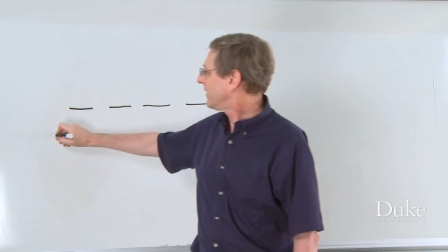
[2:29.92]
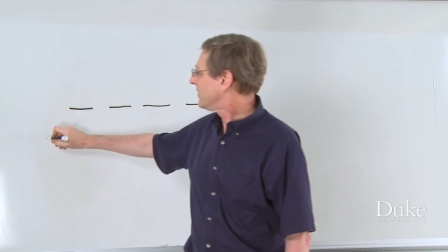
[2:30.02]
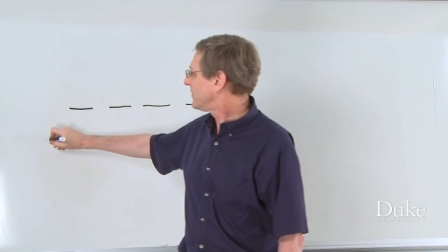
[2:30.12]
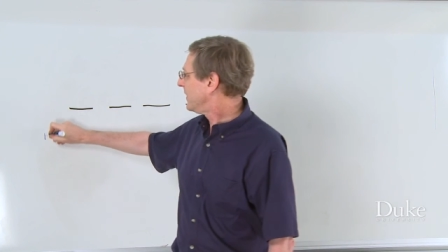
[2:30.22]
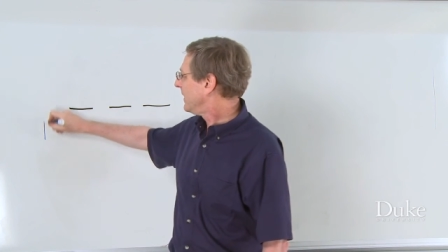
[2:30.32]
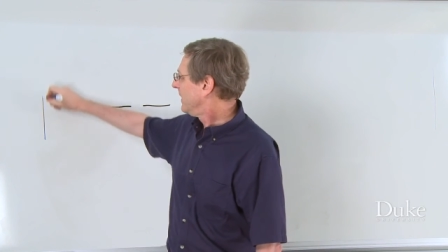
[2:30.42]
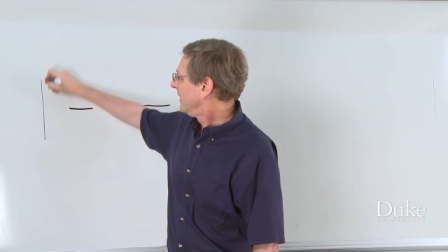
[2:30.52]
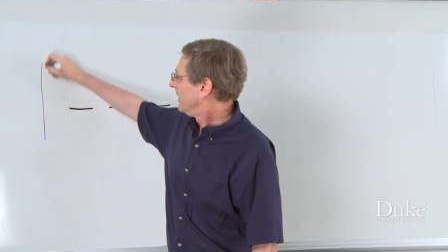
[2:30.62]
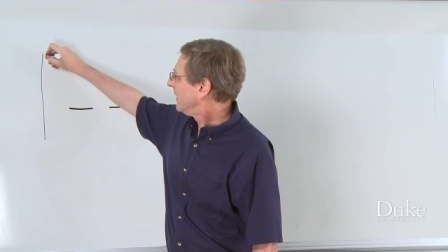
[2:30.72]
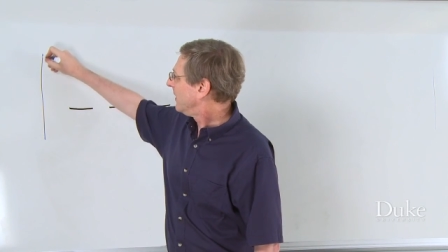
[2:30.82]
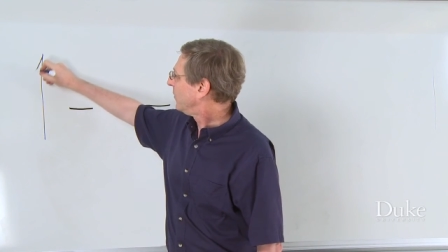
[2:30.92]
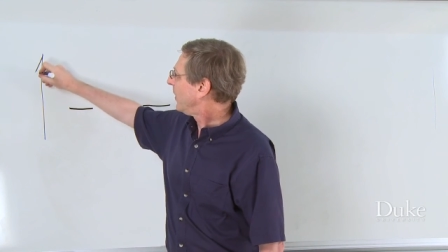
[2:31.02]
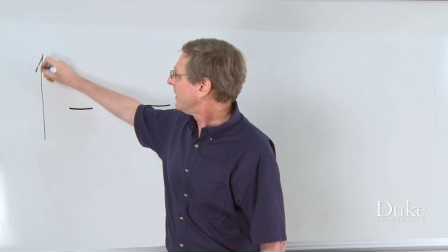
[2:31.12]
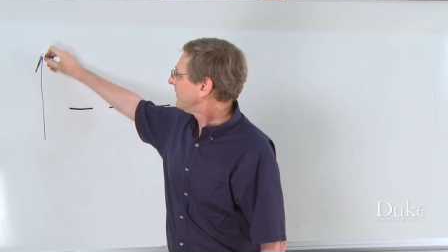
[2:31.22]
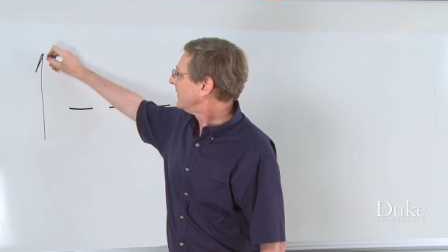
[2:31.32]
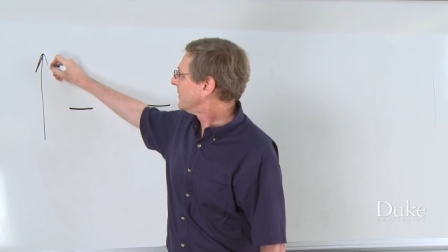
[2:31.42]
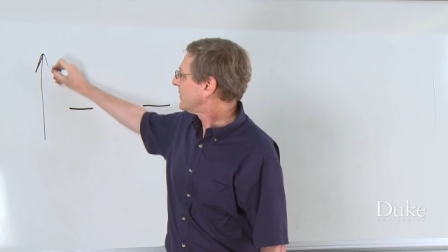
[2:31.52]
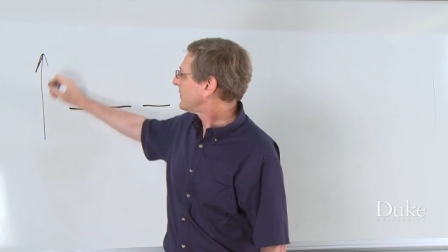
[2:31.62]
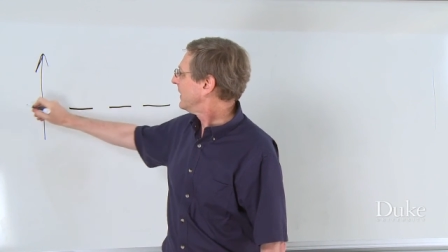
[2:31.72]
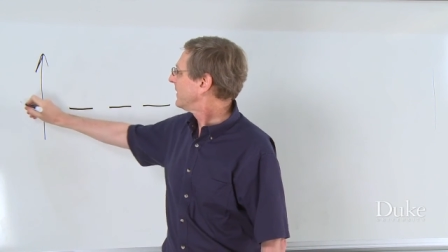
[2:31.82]
energy of one of
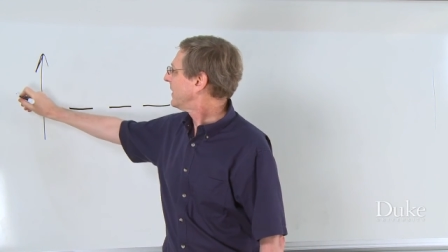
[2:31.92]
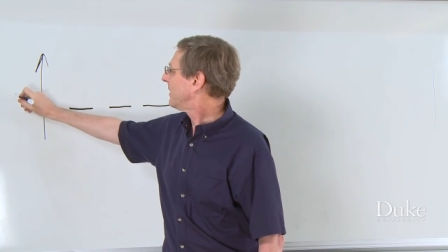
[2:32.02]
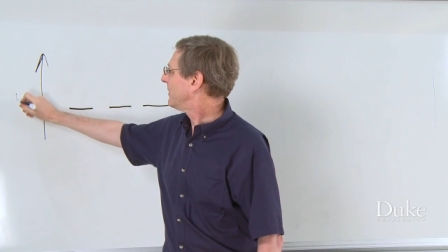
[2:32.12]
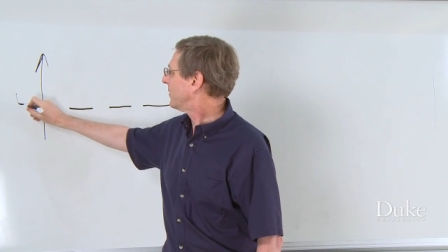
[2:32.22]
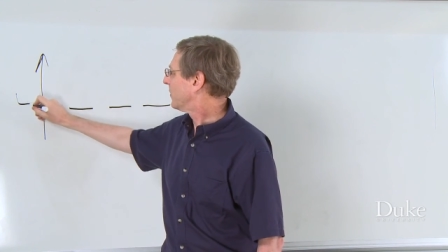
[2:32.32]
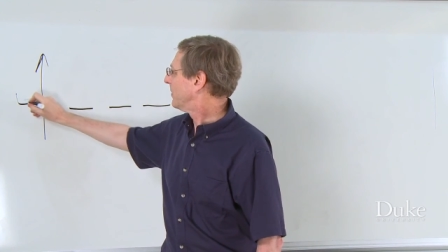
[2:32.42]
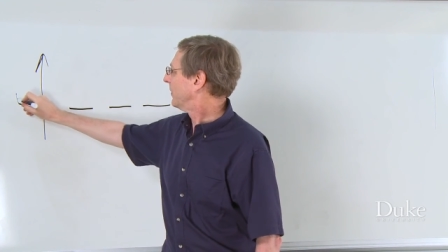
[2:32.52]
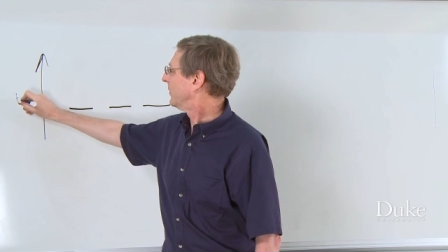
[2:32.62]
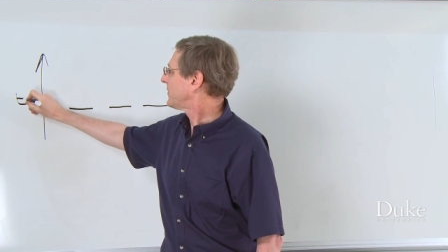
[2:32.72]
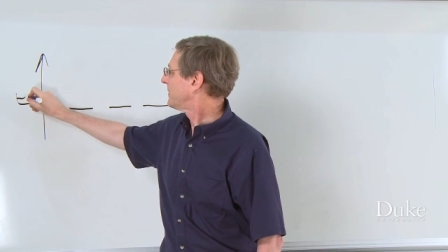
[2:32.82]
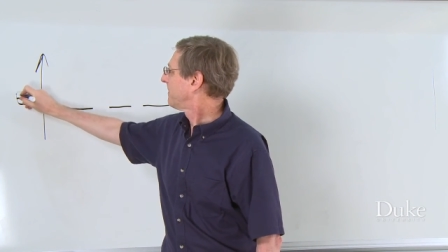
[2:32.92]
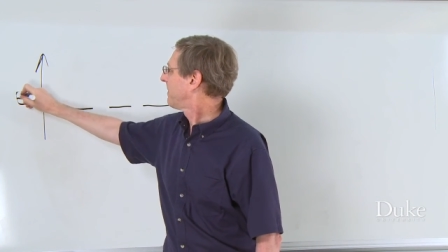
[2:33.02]
those atomic orbitals.